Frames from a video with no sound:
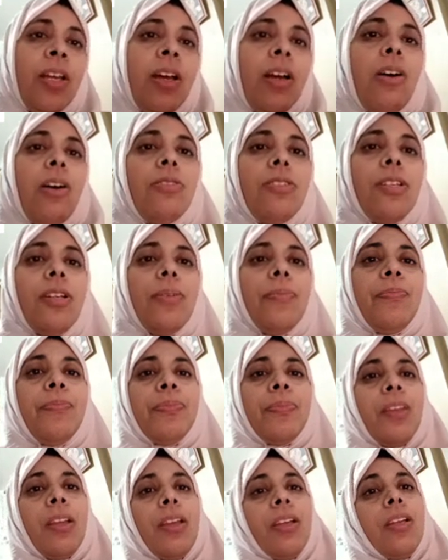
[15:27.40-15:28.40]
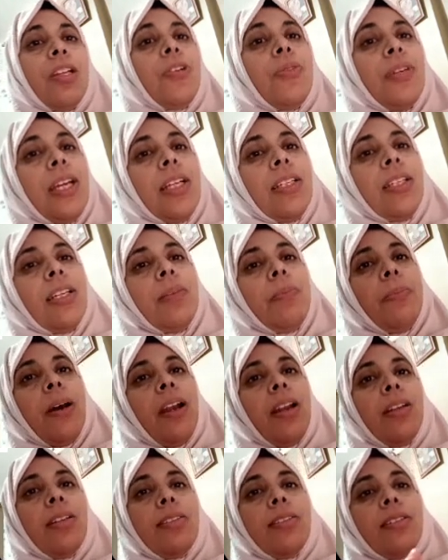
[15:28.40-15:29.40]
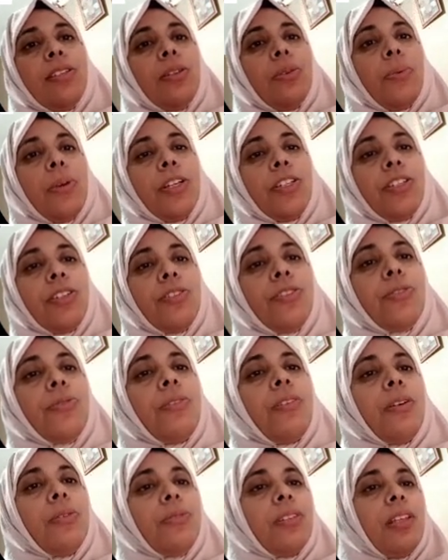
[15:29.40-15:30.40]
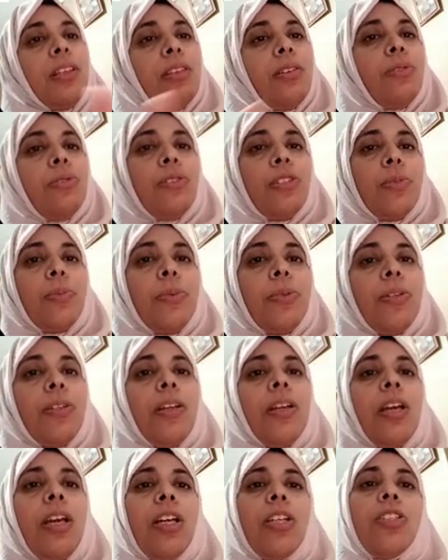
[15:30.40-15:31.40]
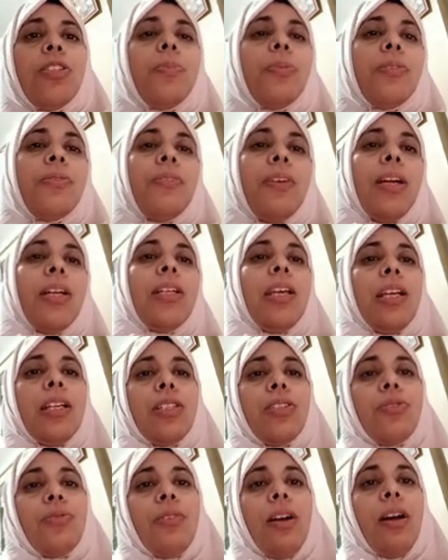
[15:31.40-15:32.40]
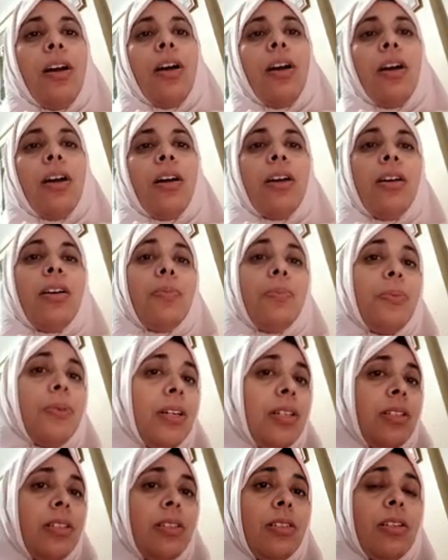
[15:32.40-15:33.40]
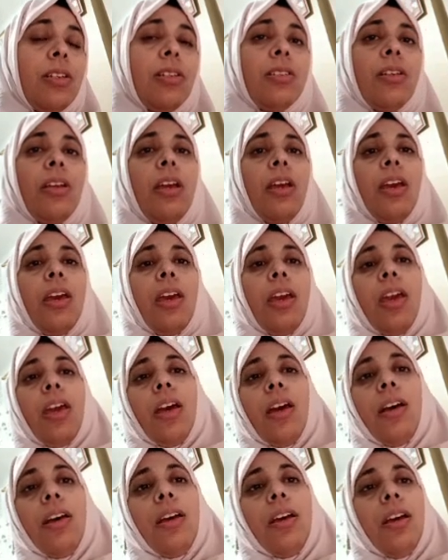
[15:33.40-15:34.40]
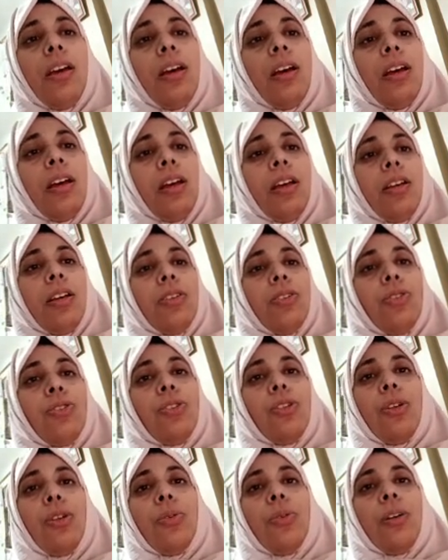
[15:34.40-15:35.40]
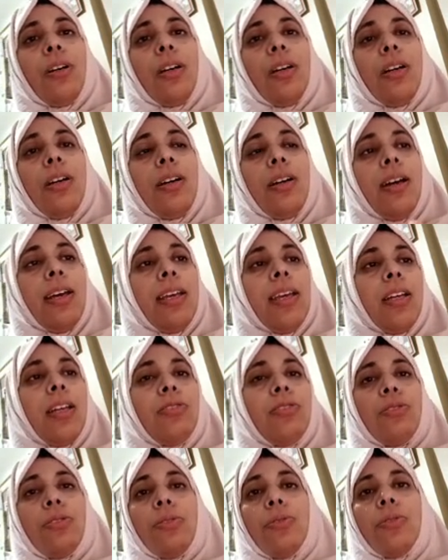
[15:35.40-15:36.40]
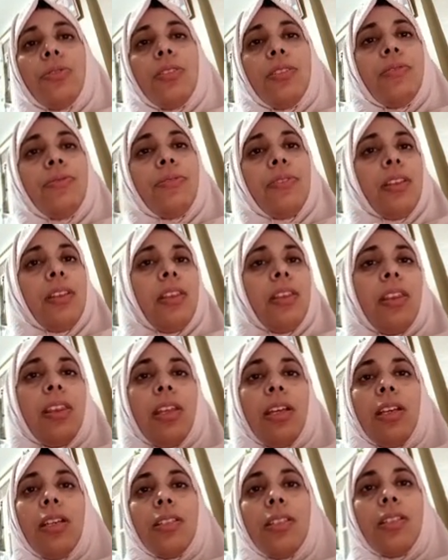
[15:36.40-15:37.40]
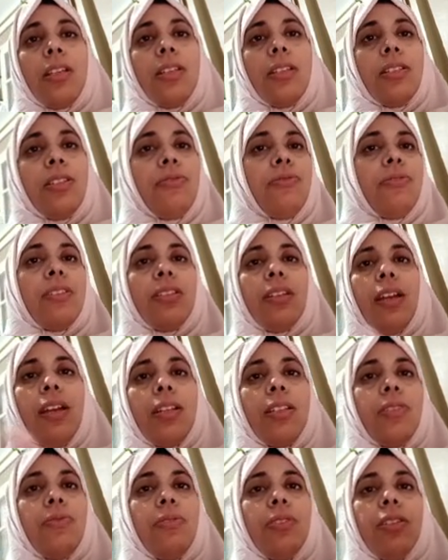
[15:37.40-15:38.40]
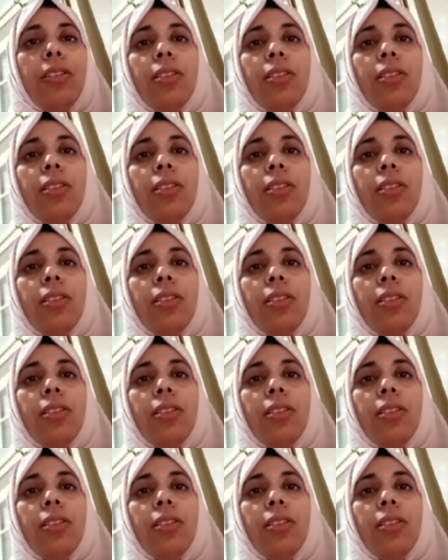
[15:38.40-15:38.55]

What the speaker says: Also, creating parallel situations to those in the course book to provide extra practices here. I can do different things, different activities